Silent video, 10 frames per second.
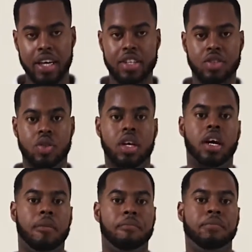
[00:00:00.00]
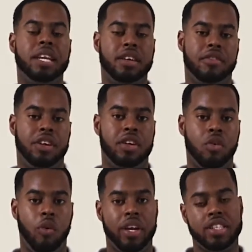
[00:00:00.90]
into the cup beneath it
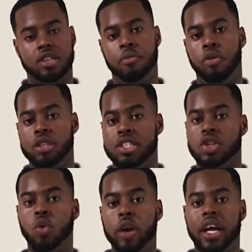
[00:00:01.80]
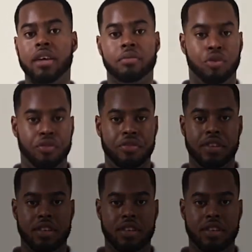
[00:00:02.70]
when the support is quickly moved.